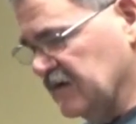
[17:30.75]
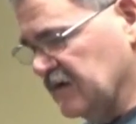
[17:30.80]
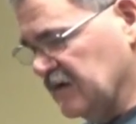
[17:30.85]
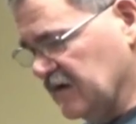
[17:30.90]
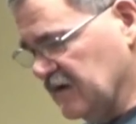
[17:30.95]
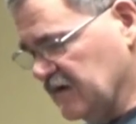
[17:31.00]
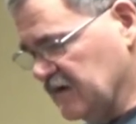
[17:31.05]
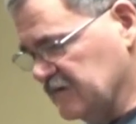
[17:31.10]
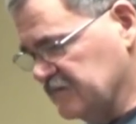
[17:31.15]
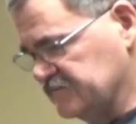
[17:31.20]

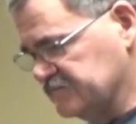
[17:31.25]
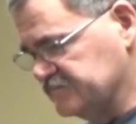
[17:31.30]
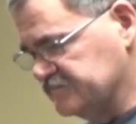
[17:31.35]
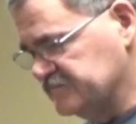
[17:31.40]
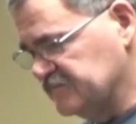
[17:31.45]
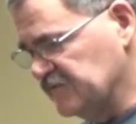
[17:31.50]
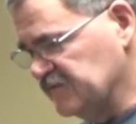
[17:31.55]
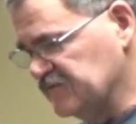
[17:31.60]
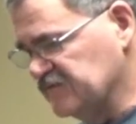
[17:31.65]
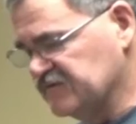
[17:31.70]

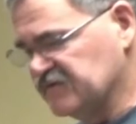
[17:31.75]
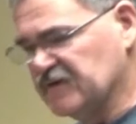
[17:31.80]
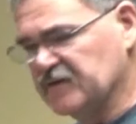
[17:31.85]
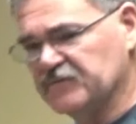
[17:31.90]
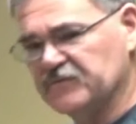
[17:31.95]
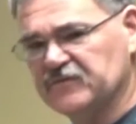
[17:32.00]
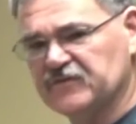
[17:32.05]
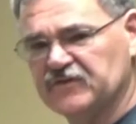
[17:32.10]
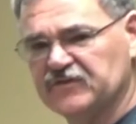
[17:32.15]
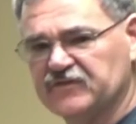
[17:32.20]
there's
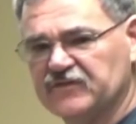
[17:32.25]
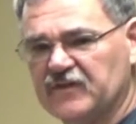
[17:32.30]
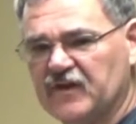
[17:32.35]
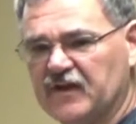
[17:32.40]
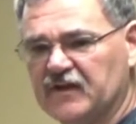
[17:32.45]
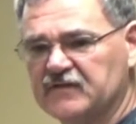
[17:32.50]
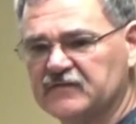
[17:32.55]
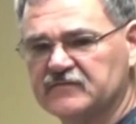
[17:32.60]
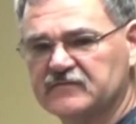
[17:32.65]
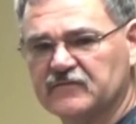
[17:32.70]
something just
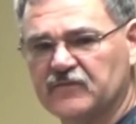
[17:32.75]
not